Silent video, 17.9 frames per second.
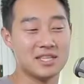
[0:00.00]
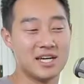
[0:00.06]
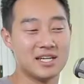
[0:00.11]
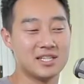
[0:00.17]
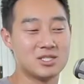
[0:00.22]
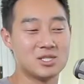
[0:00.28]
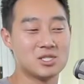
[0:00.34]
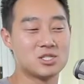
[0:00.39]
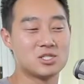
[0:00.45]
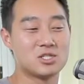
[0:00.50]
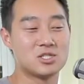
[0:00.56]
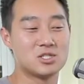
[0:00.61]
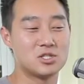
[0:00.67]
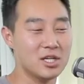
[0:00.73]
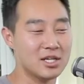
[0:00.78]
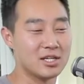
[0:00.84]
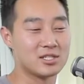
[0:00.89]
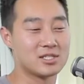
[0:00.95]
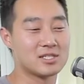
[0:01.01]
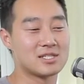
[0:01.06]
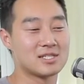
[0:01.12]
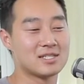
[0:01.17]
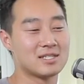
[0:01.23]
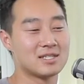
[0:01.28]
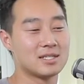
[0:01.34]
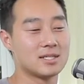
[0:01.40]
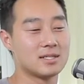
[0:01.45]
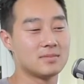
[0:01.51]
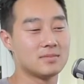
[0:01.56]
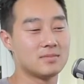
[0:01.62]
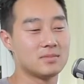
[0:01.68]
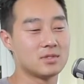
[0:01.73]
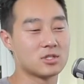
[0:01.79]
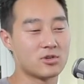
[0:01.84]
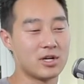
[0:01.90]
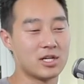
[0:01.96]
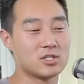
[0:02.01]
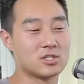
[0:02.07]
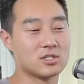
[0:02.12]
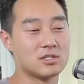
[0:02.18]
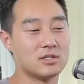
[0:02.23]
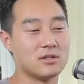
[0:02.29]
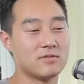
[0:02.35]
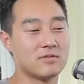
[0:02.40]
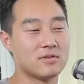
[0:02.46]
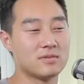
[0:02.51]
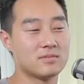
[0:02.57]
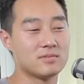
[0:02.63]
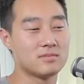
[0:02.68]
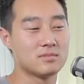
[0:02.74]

that stinks. Scratch smells terrible.